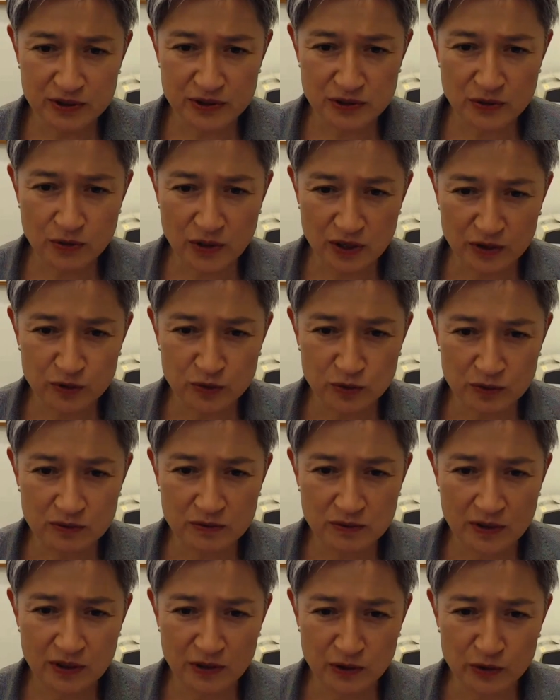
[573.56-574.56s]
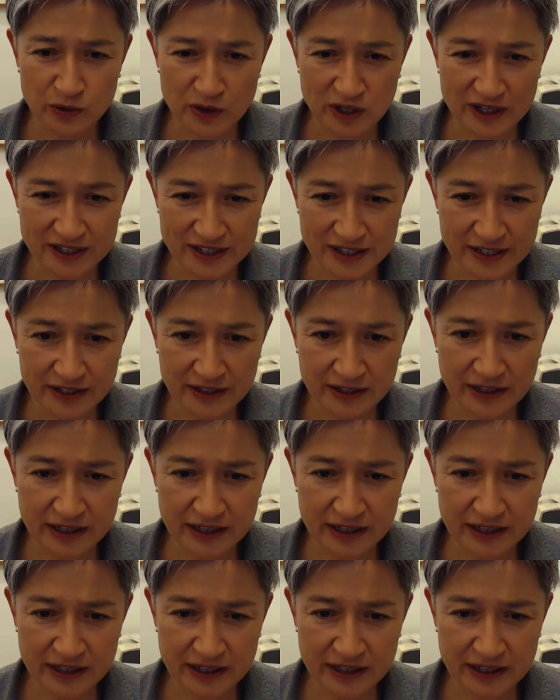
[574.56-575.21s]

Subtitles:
is a good idea,